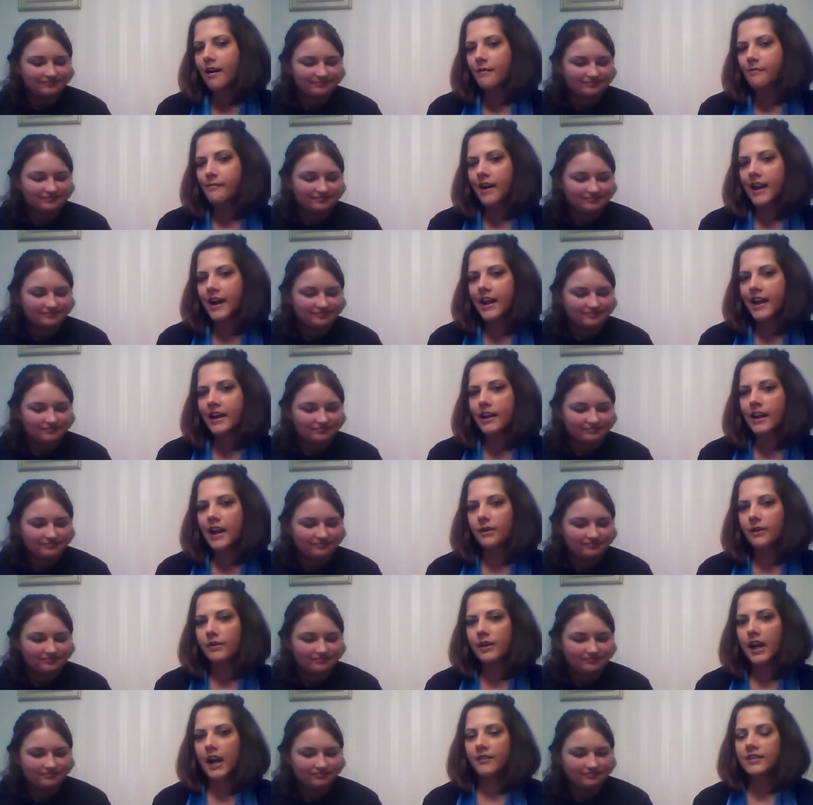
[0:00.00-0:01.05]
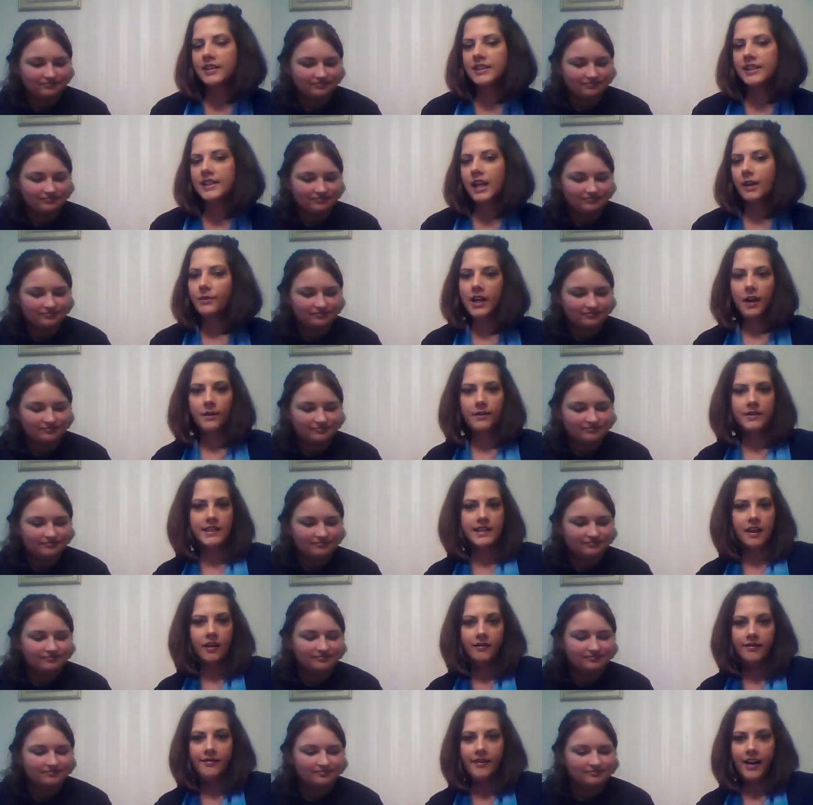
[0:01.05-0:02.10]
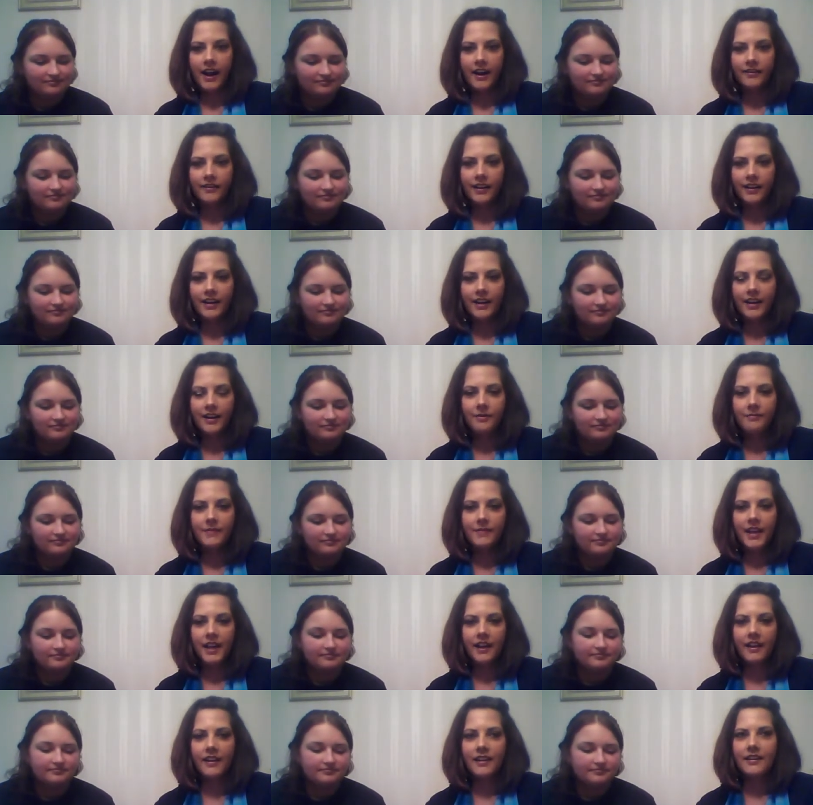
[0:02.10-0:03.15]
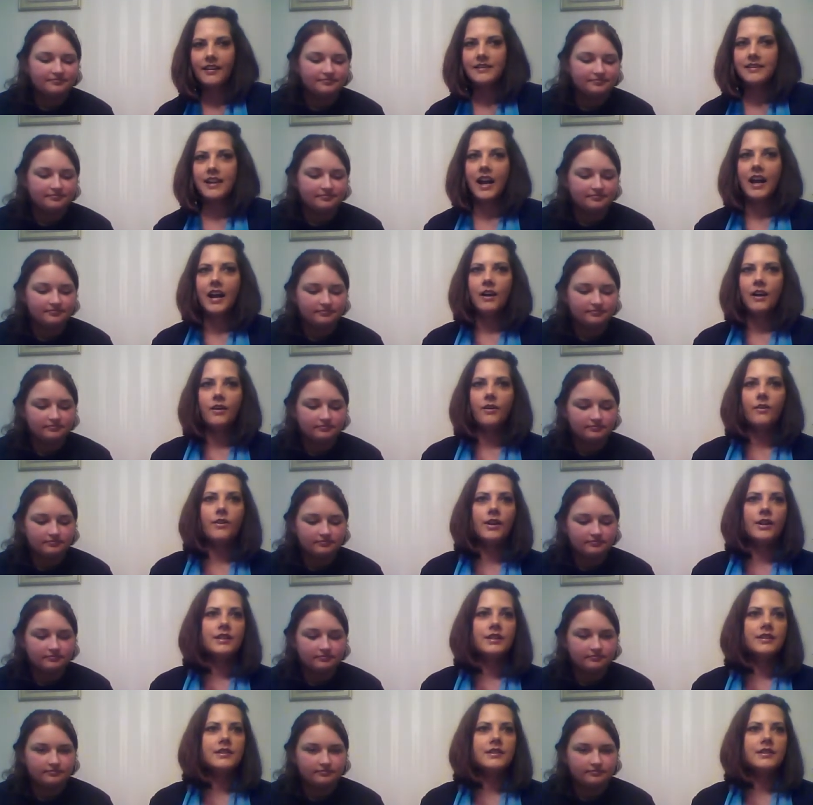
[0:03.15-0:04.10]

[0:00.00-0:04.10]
Speaker 1: Mine, I would have to say when I was Elvira, because I was